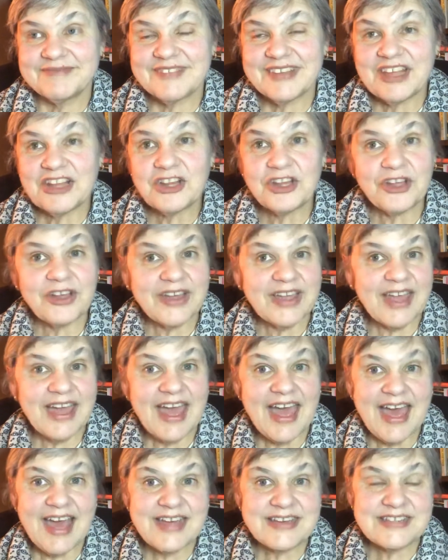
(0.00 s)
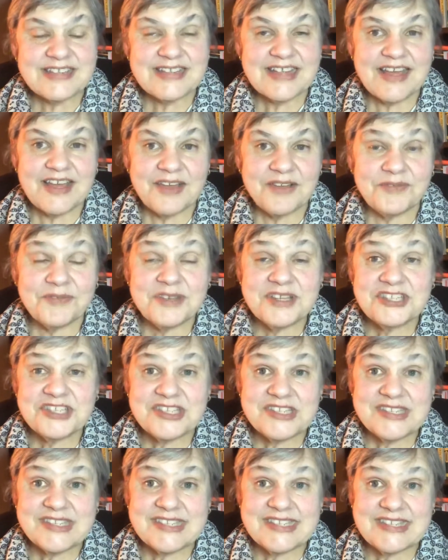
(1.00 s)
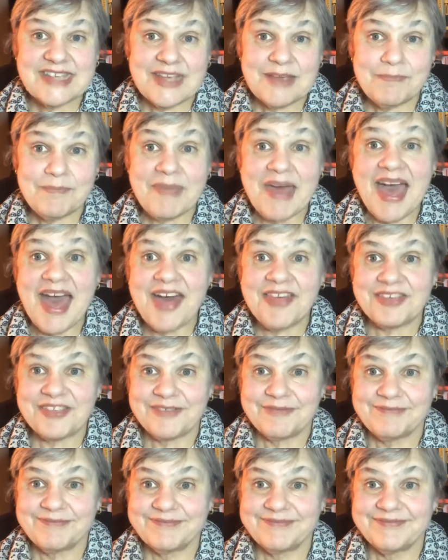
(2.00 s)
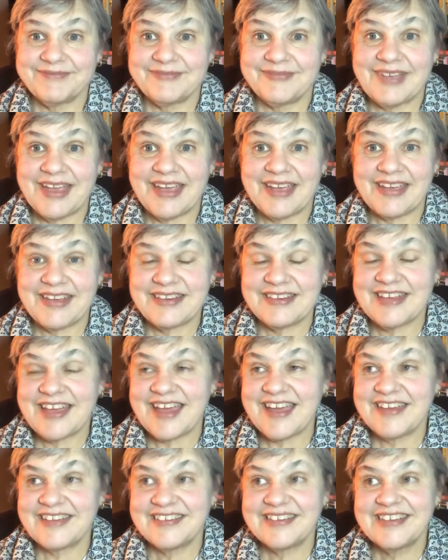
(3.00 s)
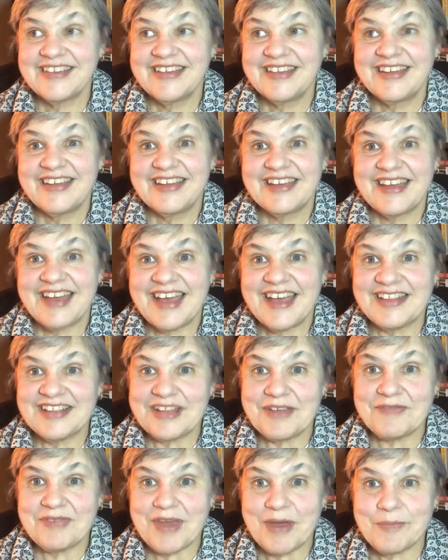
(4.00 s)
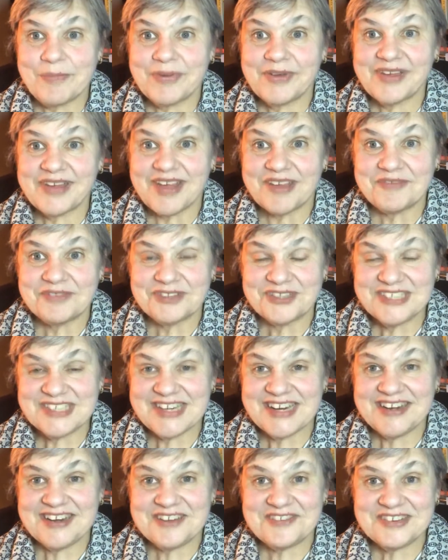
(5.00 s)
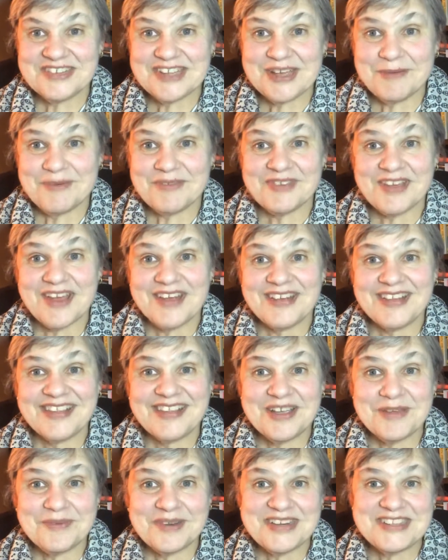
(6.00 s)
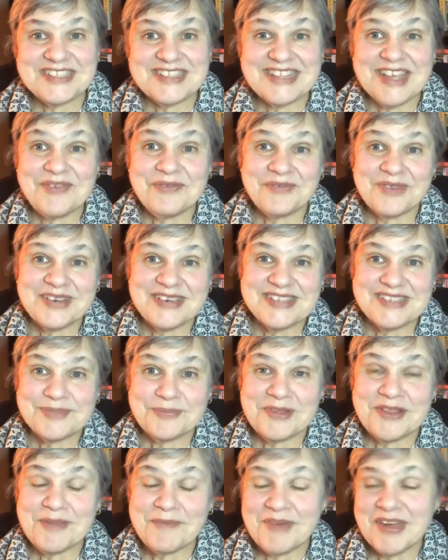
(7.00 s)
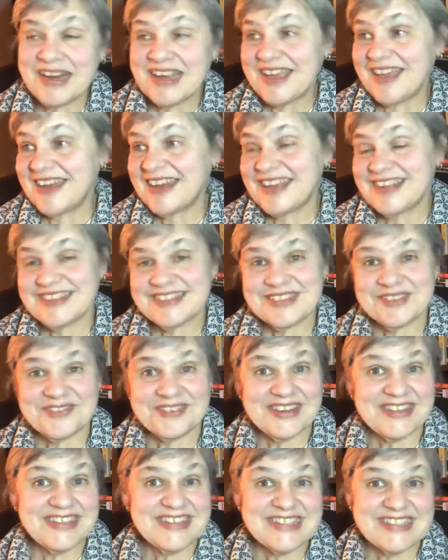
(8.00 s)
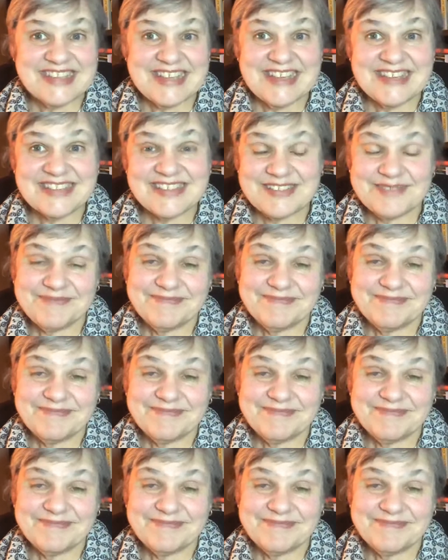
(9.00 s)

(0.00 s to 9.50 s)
look at Regency Bath, and I love that book. I've looked at it every time I've gone in there, but I just haven't wanted to spend the money on it, so one of these days,